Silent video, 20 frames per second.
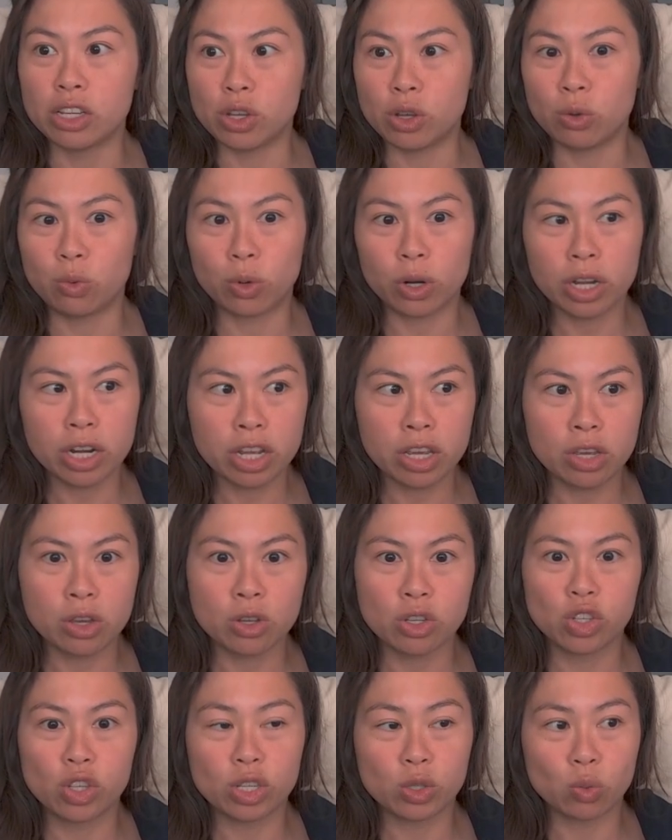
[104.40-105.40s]
So we're going to
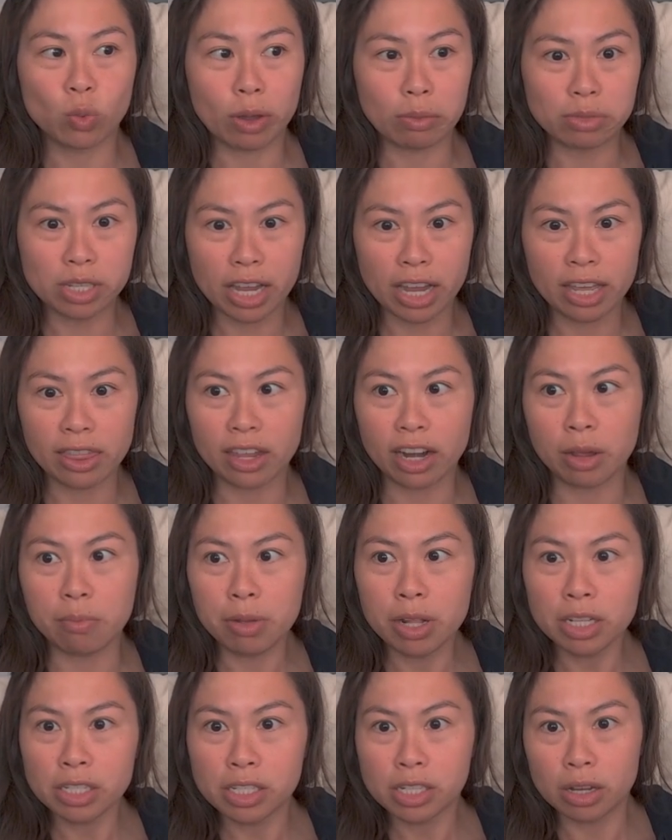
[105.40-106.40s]
use this website that I
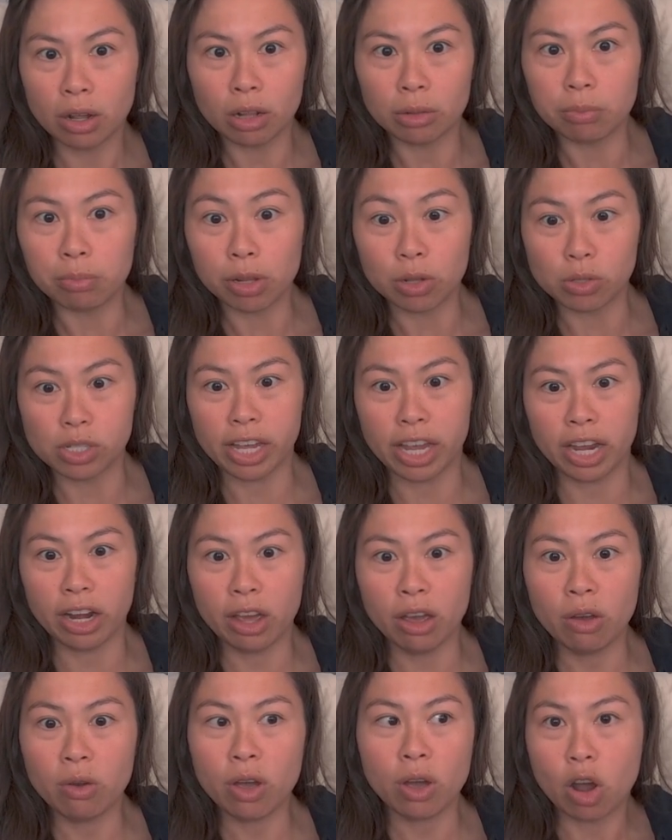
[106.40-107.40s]
built called
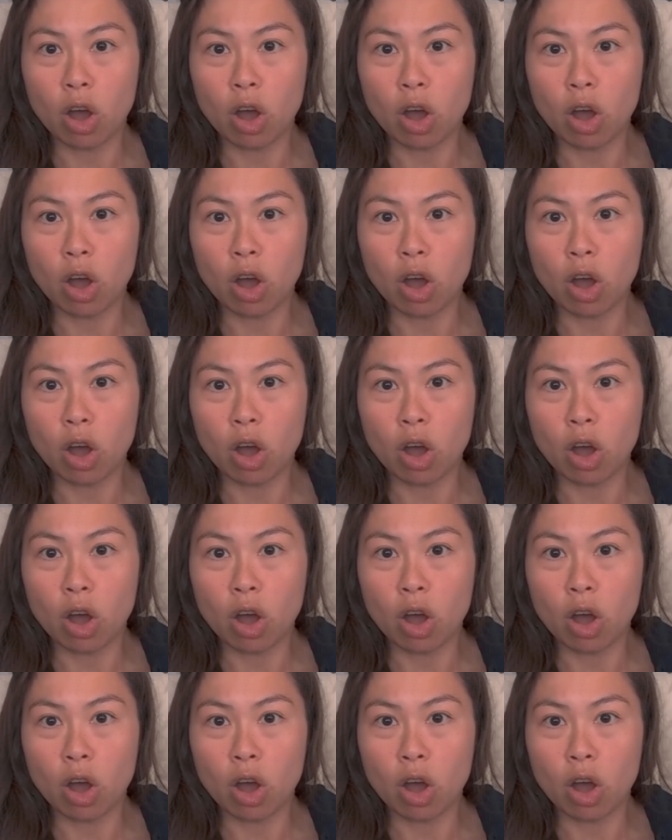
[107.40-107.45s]
Blotato,